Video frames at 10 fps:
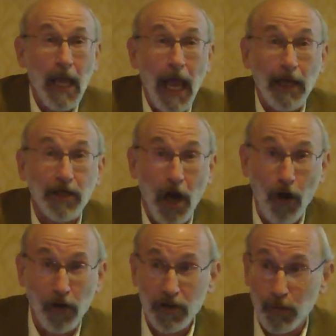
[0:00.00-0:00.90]
And
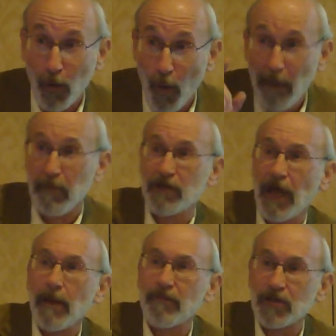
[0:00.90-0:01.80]
Carlos will want me
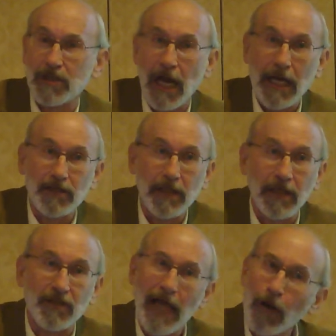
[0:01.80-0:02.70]
to emphasize that
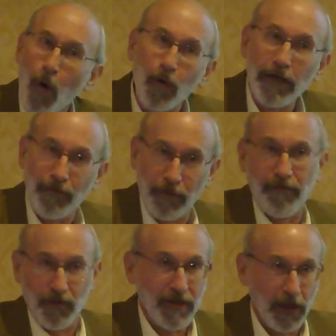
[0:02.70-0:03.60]
it's not only for the
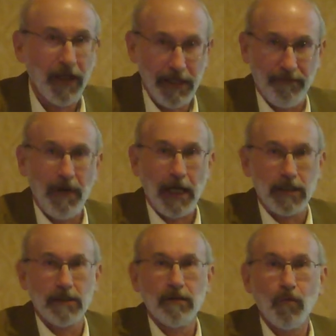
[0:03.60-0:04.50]
fertility
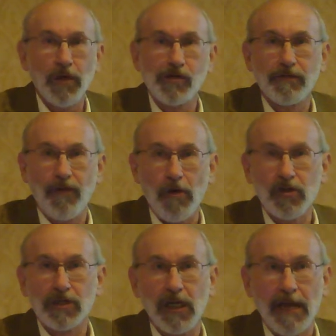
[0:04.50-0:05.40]
effect, which
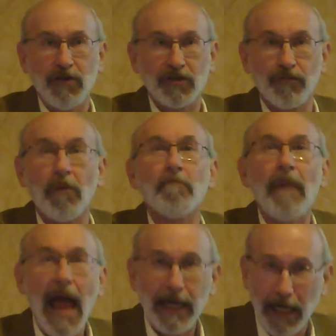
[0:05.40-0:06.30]
farmers claim is
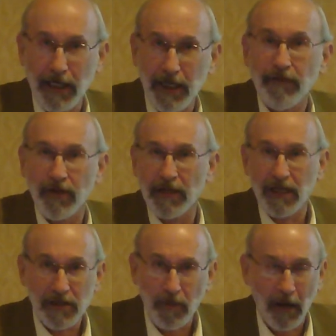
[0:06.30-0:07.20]
dramatic even at
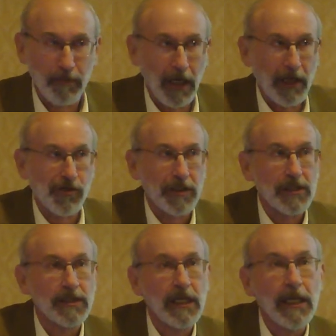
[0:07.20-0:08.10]
these
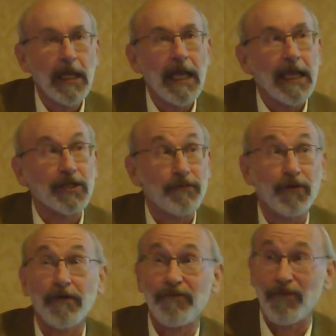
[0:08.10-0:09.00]
populations, it's for
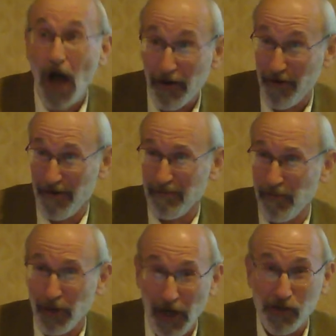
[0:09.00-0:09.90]
the fodder
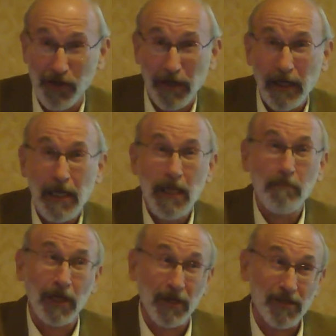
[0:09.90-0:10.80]
production,
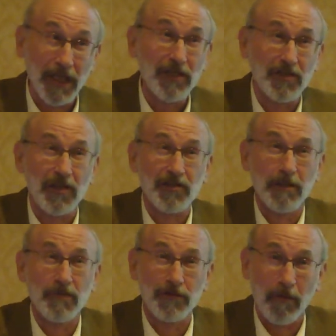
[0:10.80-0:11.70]
because these
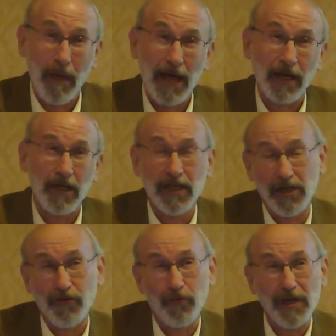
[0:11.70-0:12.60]
systems dramatically
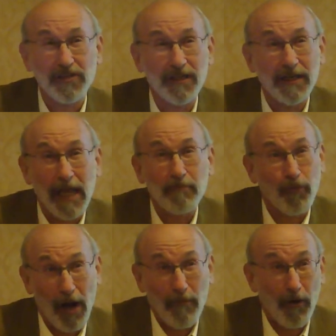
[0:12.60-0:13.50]
increase the net
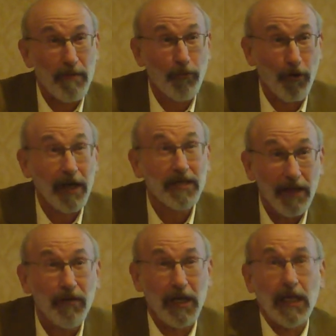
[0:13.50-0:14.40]
primary
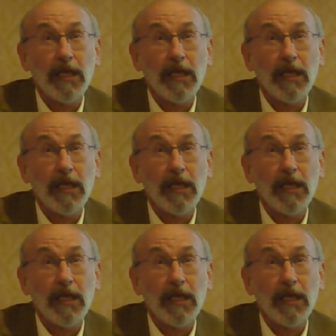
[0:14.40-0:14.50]
productivity,